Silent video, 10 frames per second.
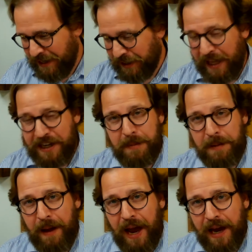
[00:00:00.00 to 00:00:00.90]
Glad to
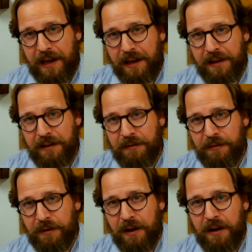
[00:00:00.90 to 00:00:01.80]
be back
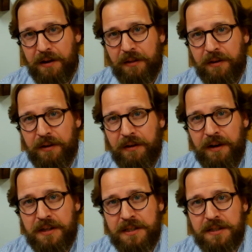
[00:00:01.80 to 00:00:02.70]
for another
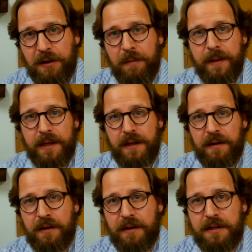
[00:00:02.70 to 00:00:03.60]
installment
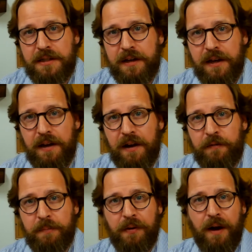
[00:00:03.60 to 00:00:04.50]
in our study
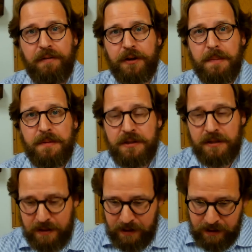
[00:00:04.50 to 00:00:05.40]
of Proverbs.